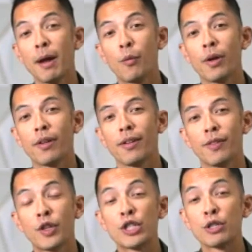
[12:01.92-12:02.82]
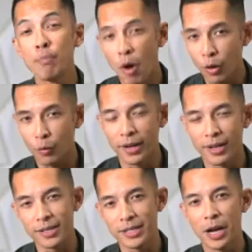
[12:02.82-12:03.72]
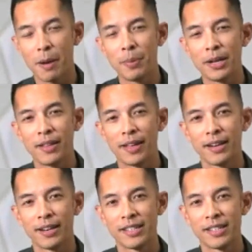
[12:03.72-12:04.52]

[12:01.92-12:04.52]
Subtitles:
up with Small Rig, a company that